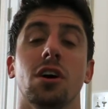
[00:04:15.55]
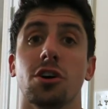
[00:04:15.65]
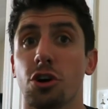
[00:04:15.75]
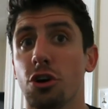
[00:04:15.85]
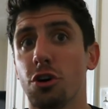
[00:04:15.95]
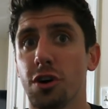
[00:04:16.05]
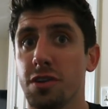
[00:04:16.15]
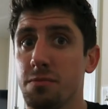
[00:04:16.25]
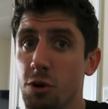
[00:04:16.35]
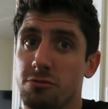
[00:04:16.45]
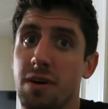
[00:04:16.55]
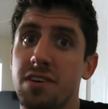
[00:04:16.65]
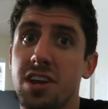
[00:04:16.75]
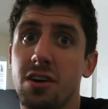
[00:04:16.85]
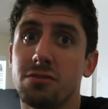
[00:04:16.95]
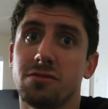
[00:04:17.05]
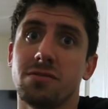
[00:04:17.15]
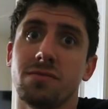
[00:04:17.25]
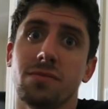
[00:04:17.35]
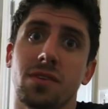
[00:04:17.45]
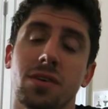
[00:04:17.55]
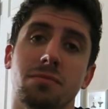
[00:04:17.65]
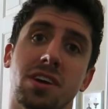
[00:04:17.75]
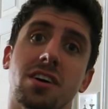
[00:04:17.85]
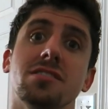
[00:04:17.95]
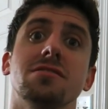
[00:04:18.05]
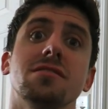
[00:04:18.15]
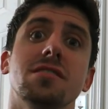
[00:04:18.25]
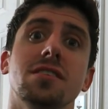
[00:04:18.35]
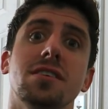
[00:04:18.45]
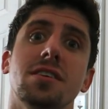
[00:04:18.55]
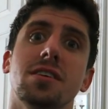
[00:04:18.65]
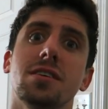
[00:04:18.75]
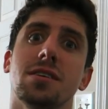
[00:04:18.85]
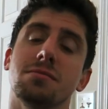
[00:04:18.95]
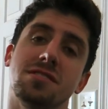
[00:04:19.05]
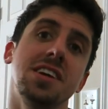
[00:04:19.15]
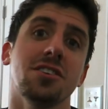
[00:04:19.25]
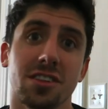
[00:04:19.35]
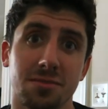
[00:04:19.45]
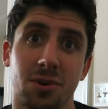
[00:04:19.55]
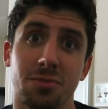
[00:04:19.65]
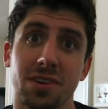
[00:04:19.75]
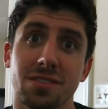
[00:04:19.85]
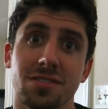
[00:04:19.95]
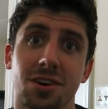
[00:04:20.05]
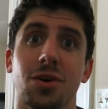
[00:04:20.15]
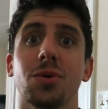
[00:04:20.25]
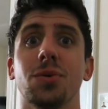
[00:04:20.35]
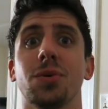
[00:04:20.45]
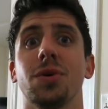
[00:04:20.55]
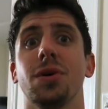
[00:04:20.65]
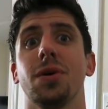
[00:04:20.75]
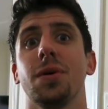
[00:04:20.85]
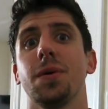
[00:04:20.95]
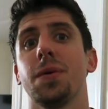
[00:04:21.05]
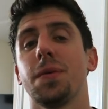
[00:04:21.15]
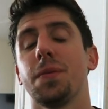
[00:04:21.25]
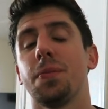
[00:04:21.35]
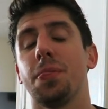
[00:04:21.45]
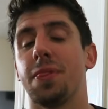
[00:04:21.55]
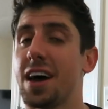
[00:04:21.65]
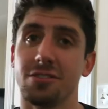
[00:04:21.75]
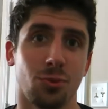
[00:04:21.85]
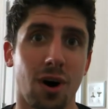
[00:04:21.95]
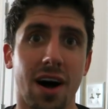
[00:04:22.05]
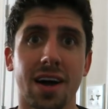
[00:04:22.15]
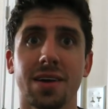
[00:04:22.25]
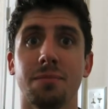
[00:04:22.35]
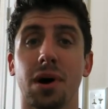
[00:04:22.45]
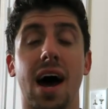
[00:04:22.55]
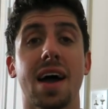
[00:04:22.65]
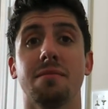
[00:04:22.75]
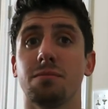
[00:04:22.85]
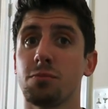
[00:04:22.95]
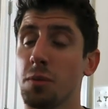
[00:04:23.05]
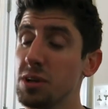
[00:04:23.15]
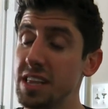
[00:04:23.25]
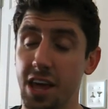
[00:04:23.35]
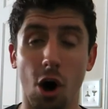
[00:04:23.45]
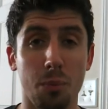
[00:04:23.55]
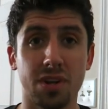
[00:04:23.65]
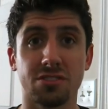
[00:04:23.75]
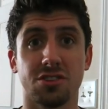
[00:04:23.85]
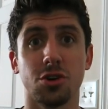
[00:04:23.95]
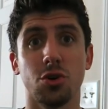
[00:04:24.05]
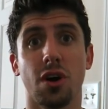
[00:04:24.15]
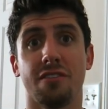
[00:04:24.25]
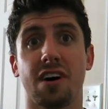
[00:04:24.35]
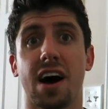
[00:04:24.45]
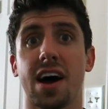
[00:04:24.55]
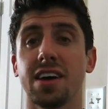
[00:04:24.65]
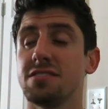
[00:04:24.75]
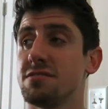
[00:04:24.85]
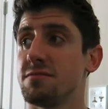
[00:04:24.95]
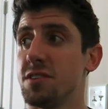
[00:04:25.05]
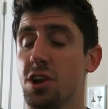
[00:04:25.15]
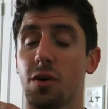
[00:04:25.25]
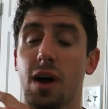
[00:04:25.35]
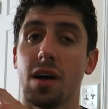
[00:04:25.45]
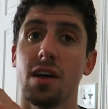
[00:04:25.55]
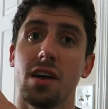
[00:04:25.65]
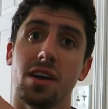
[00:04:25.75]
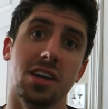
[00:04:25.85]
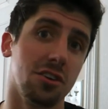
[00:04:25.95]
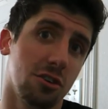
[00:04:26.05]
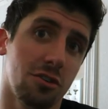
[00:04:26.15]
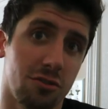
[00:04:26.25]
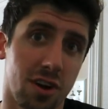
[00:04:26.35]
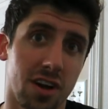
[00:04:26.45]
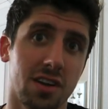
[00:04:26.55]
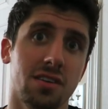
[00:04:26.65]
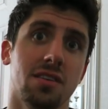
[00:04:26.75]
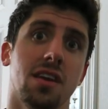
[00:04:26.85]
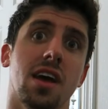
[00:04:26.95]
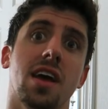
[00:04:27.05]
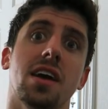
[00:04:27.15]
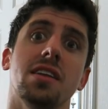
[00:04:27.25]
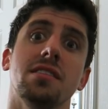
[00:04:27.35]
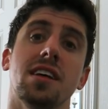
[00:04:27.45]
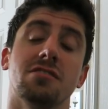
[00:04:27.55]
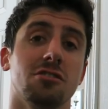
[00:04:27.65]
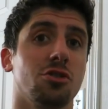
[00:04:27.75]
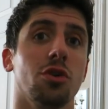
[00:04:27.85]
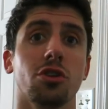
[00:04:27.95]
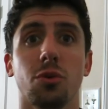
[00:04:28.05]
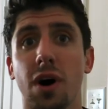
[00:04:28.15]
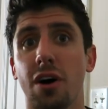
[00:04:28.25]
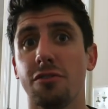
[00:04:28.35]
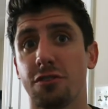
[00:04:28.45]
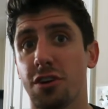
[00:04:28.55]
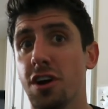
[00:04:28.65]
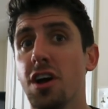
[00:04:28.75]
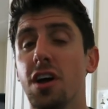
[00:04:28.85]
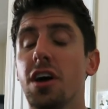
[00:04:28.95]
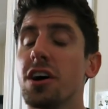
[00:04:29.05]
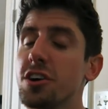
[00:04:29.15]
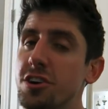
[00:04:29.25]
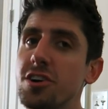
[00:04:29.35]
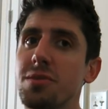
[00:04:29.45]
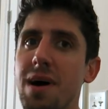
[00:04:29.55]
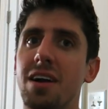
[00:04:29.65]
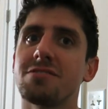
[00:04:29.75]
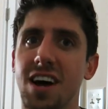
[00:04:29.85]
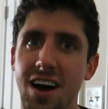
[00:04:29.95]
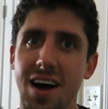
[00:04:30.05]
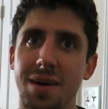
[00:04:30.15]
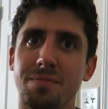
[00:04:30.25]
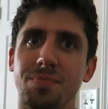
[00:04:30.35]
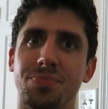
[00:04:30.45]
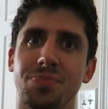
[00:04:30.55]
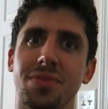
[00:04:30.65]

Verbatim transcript: a girl in most of my videos because I'm single at the moment. So that is why, but I am completely open to if I, you know, get a girlfriend and it starts going really well for a good amount of time,